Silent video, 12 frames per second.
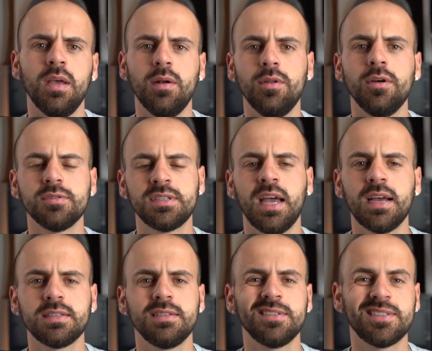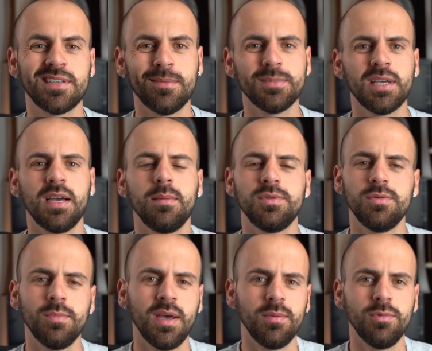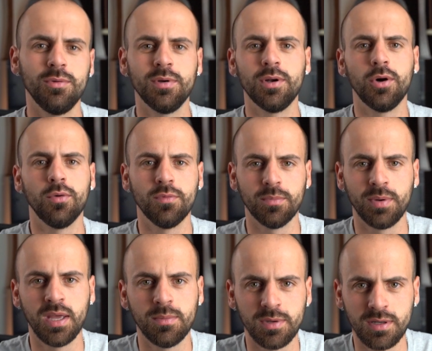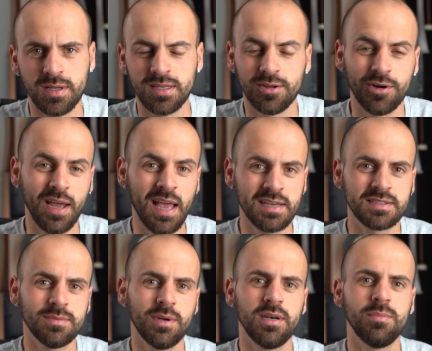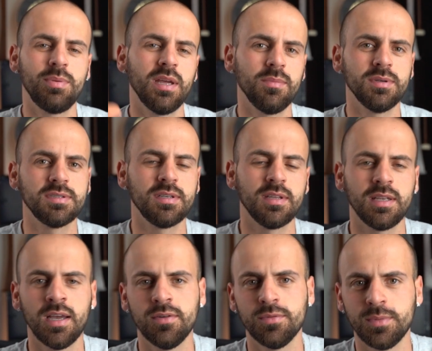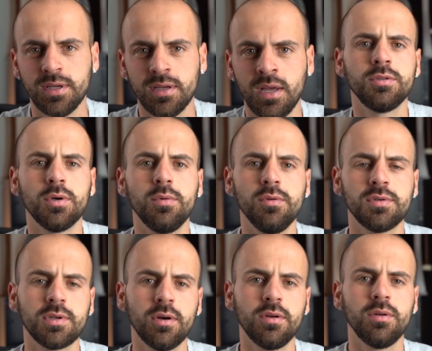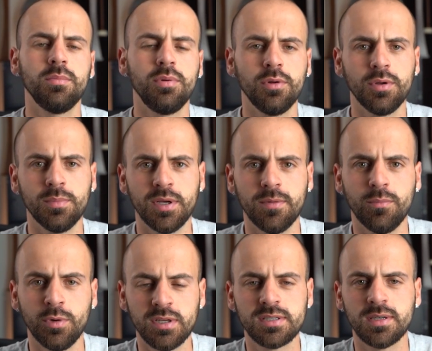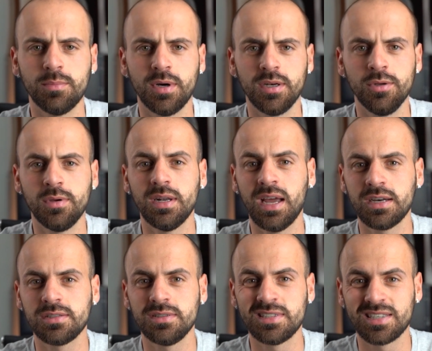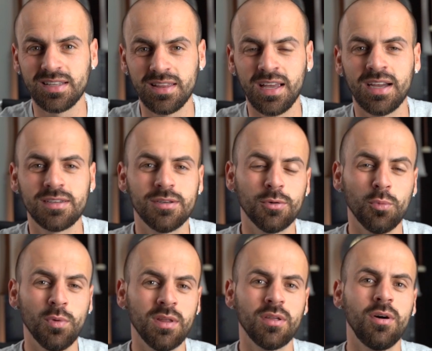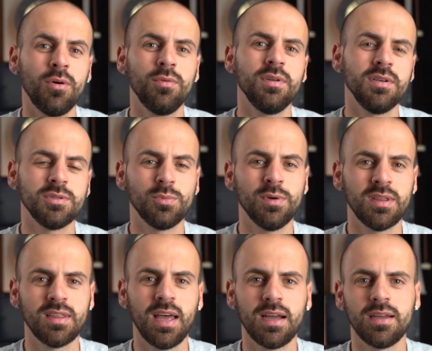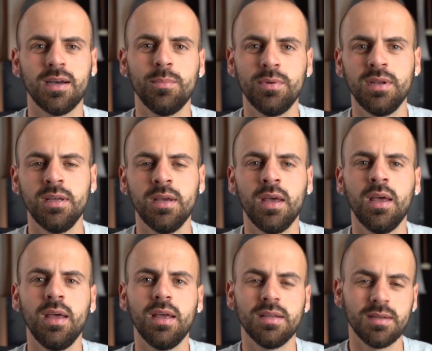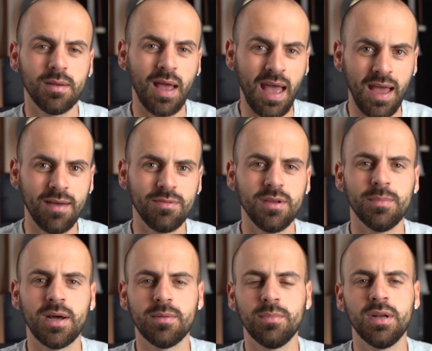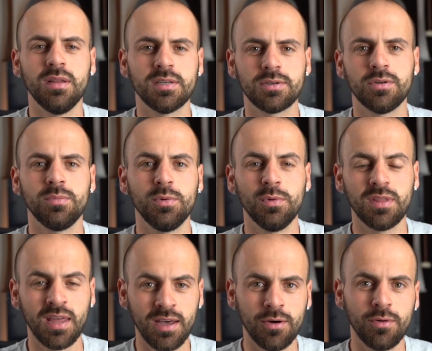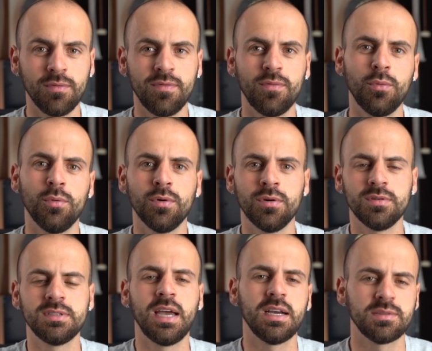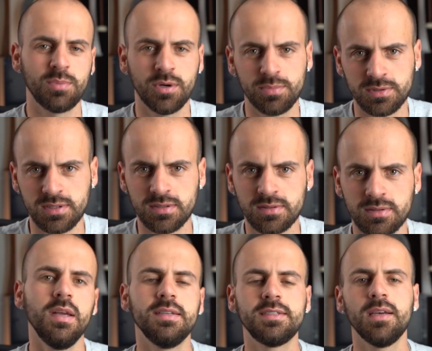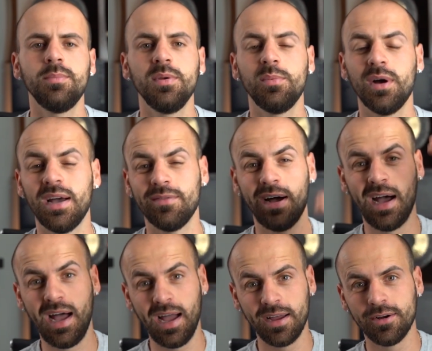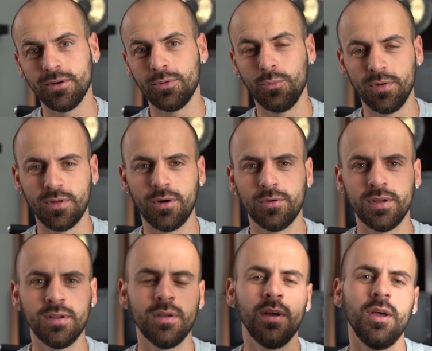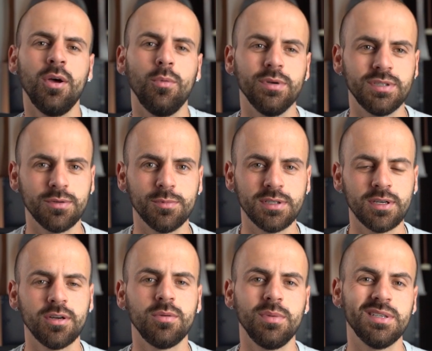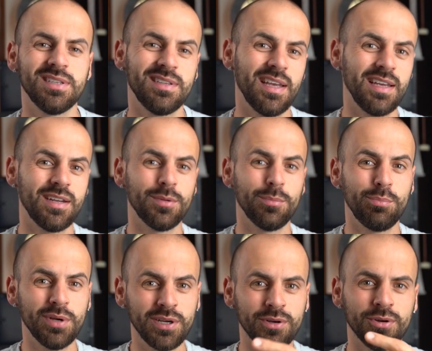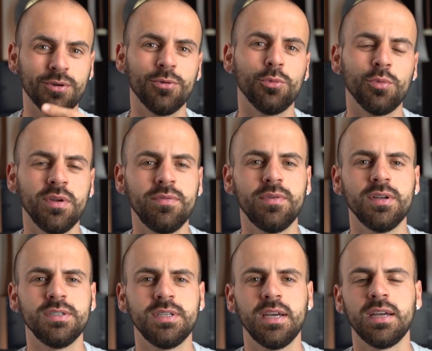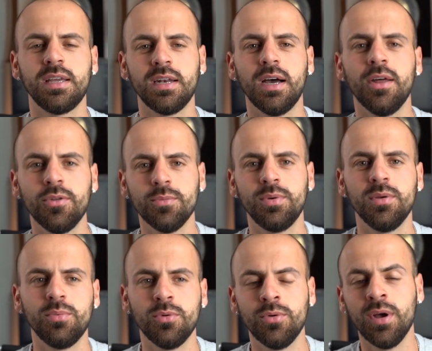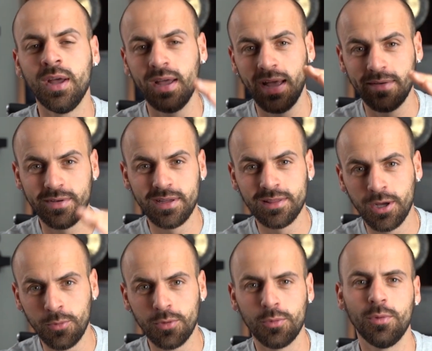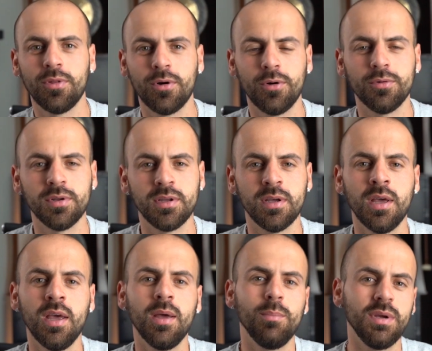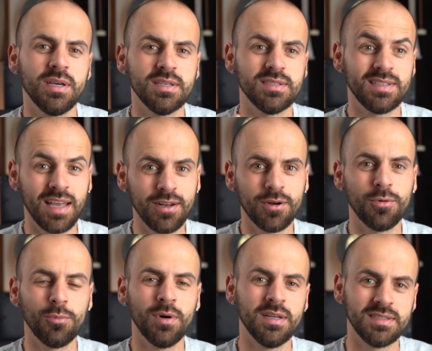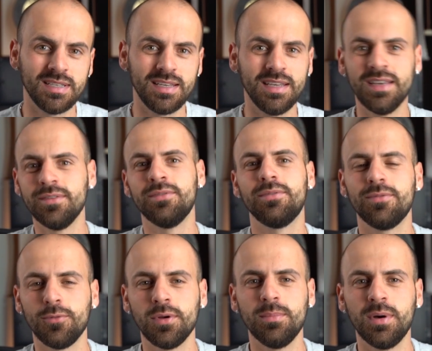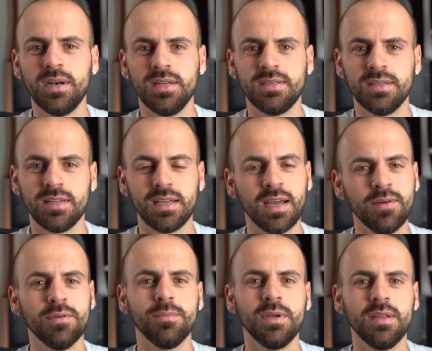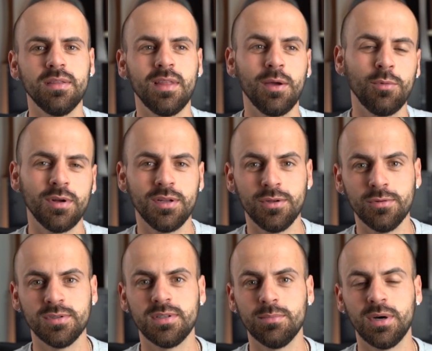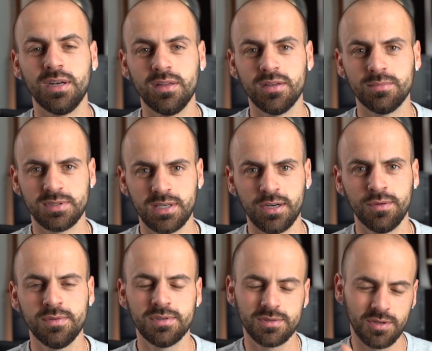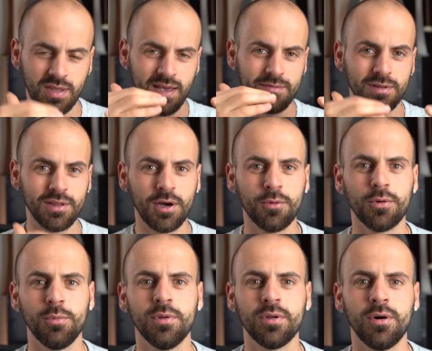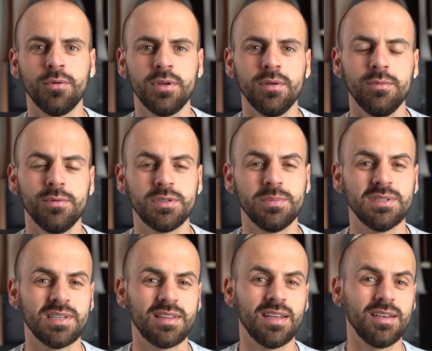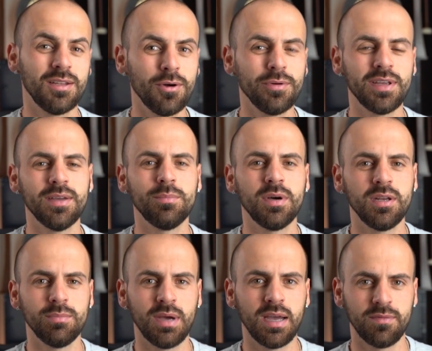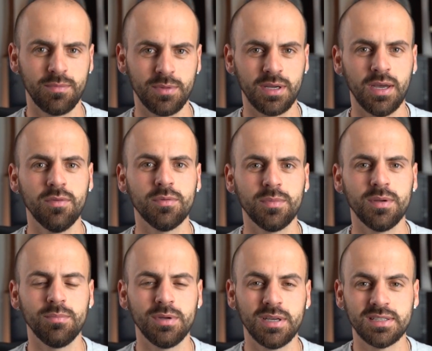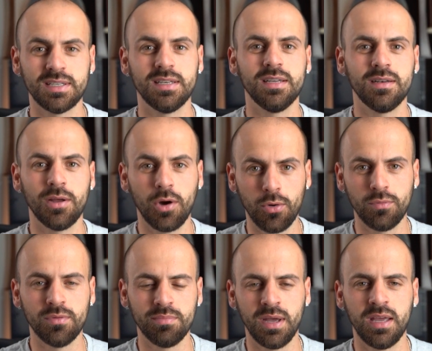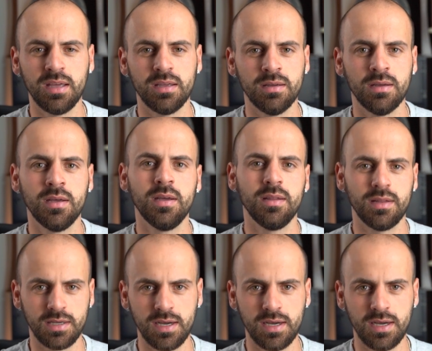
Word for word: And those taxes, sometimes you may do an overpayment if they're estimated payments to the government. So when you start an employment with somebody, you can actually select your withholdings with that company and have the amount of money that's going to be withheld for tax purposes. And some people have a higher withholding, which in return means that they get a bigger refund check, and other people have a lower withholding because they don't want to give free money to the government. They want to use the money themselves, so they have a lower withholding, which means that they don't get money back from the government because they didn't overpay the